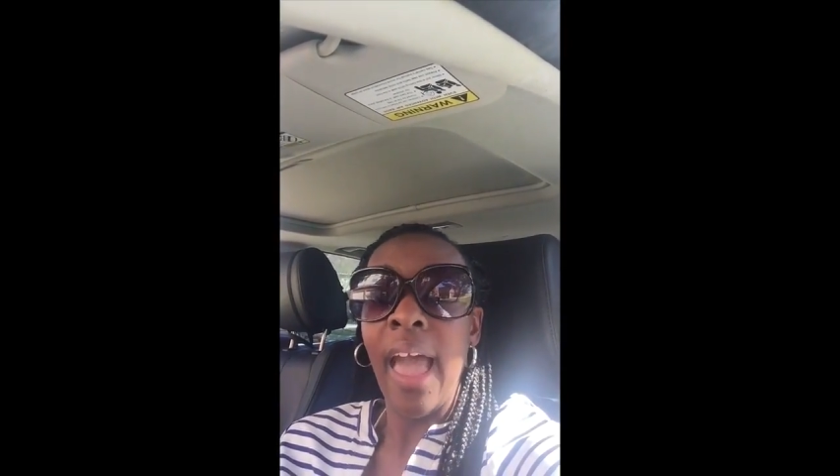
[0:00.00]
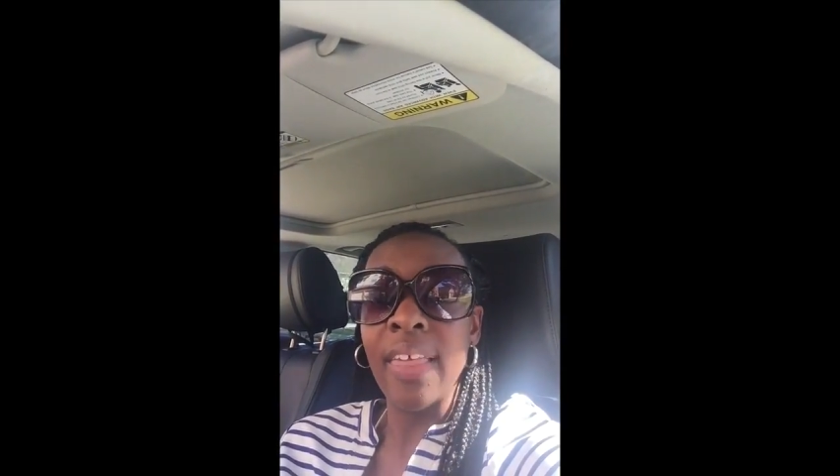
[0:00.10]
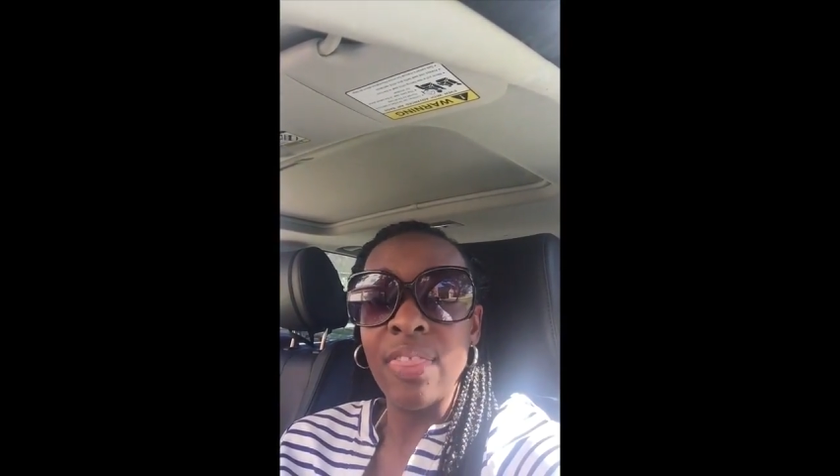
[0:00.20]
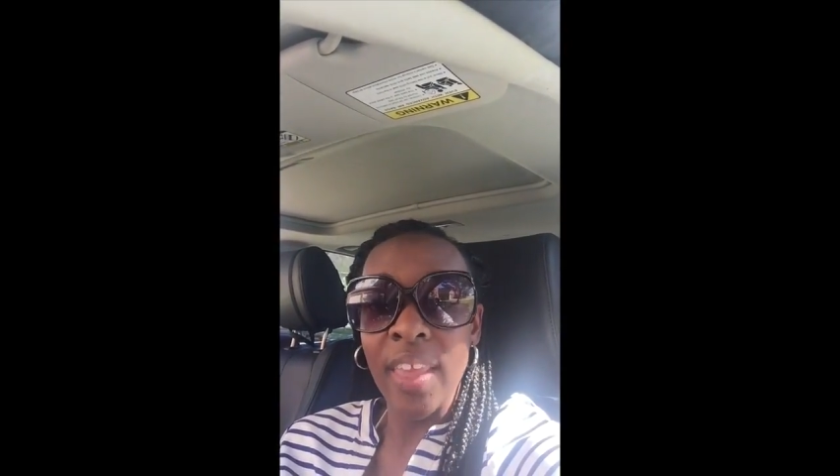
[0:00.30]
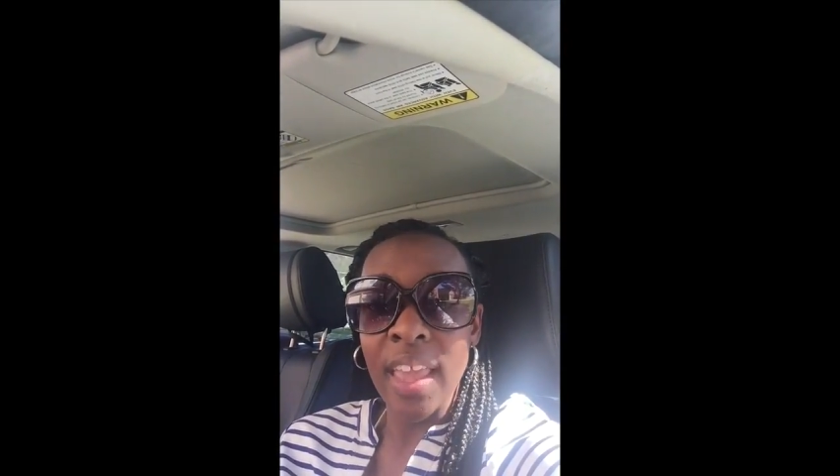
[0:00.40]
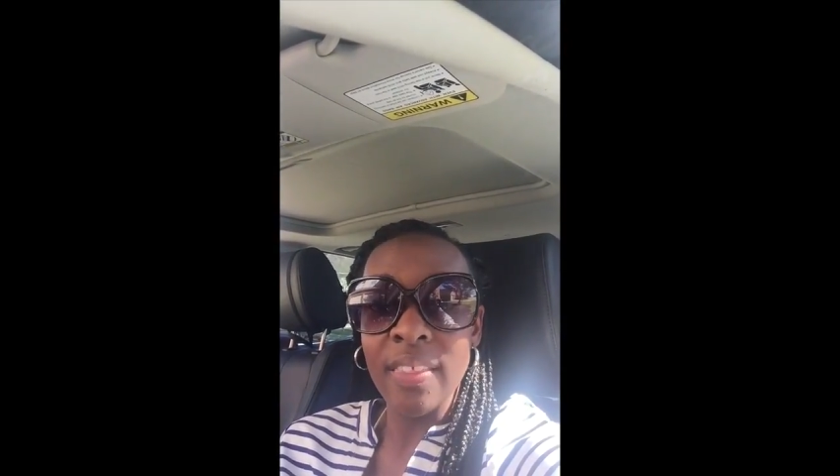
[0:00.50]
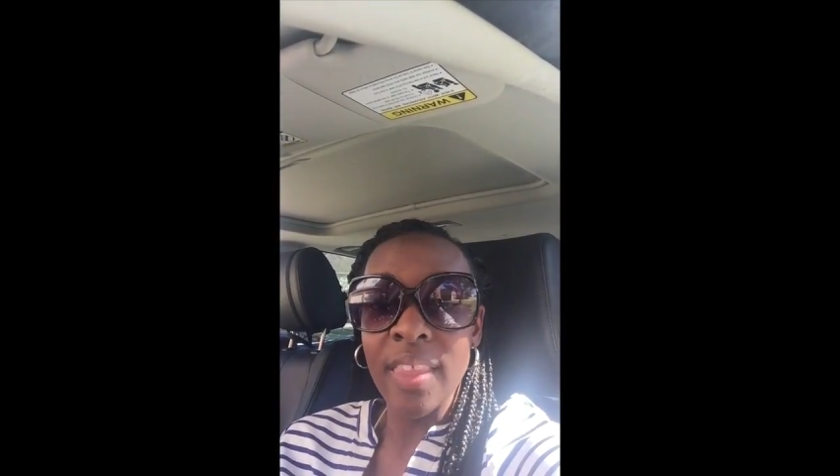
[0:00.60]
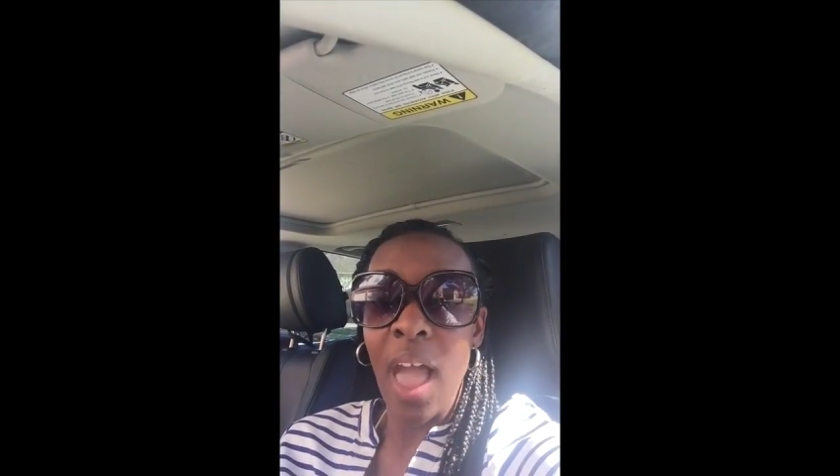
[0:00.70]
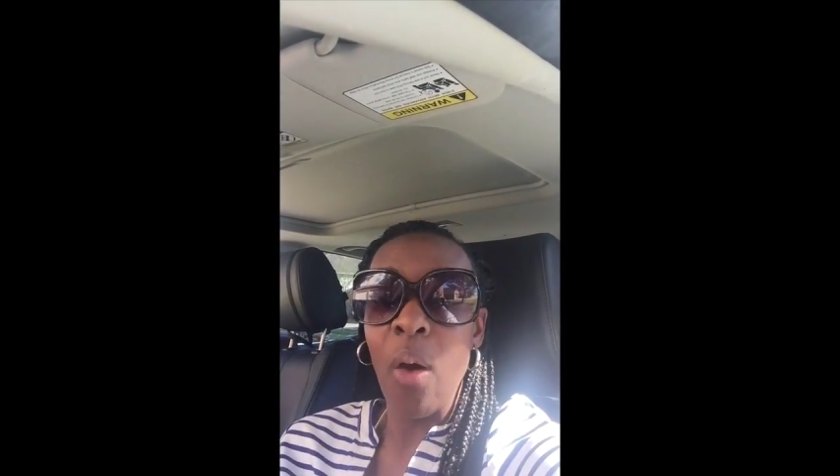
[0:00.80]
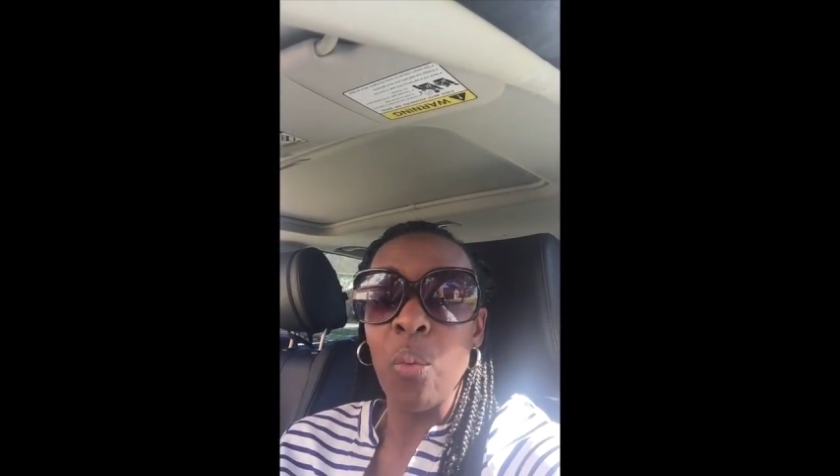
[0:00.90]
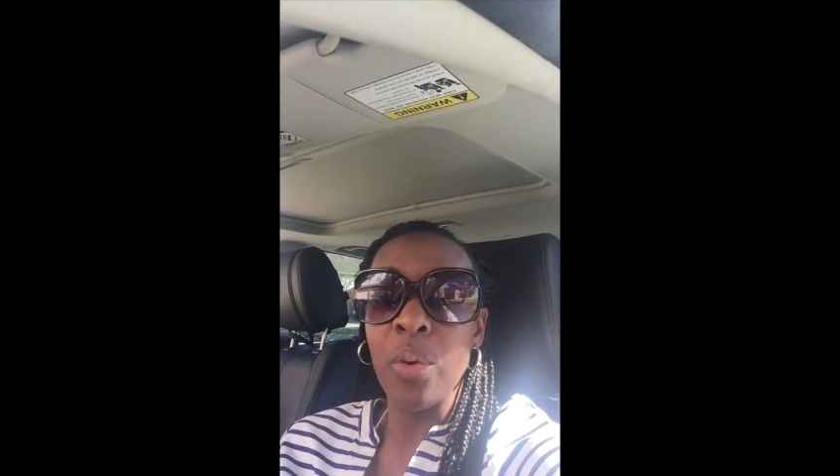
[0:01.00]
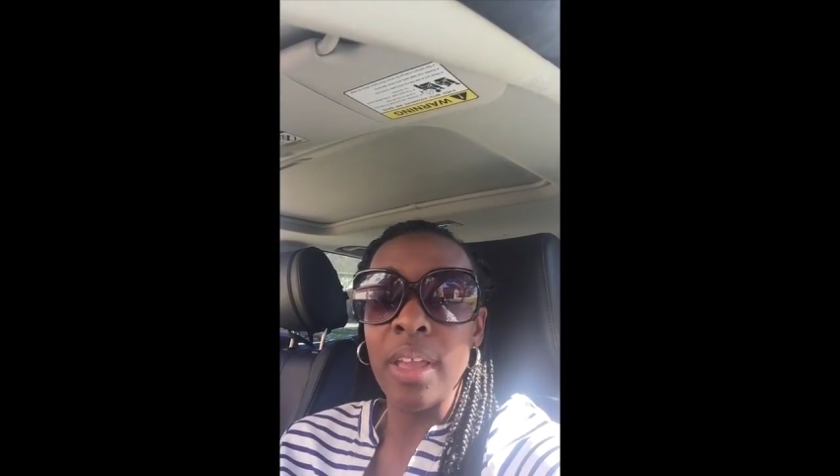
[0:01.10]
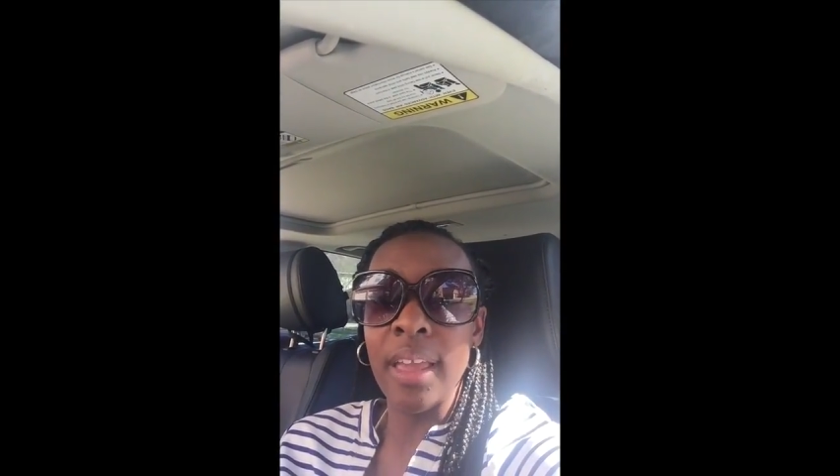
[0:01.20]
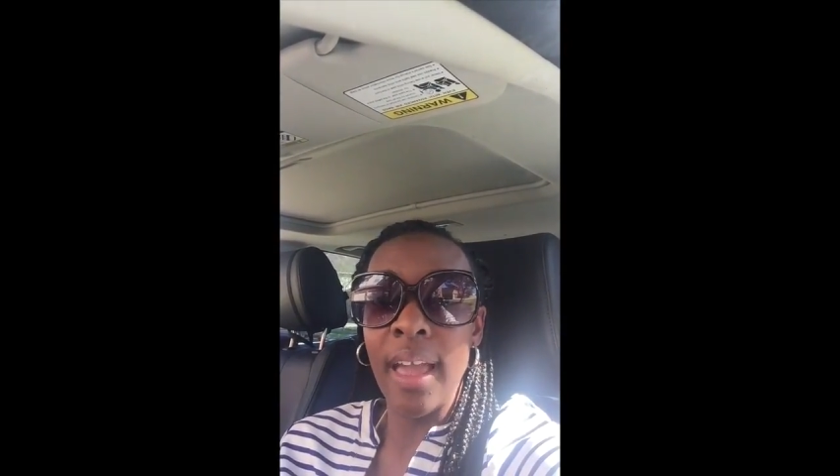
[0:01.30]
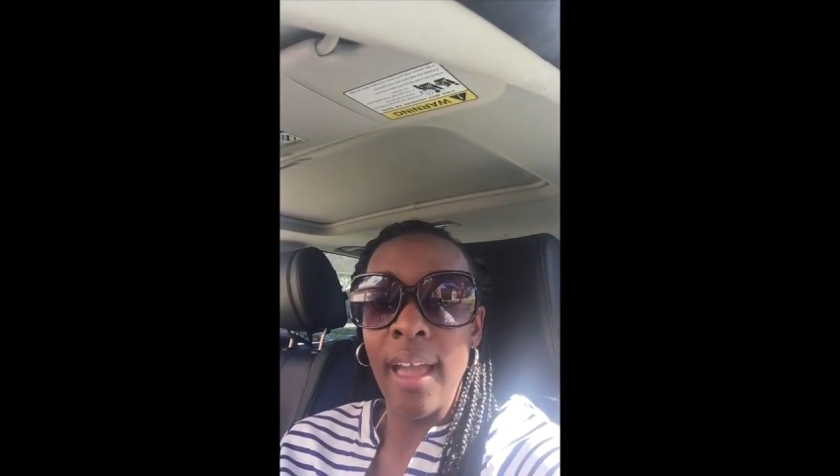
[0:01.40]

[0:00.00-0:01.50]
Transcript: I think that we